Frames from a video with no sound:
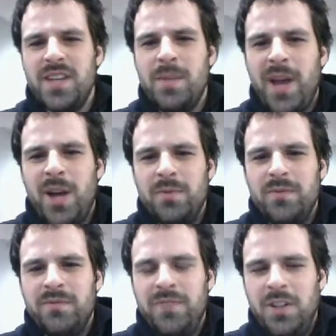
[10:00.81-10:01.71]
about
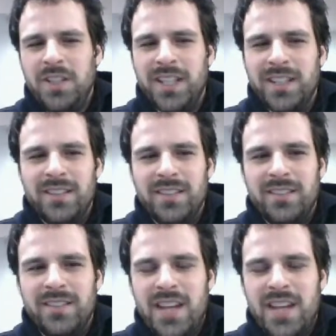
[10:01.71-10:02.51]
Vulcan that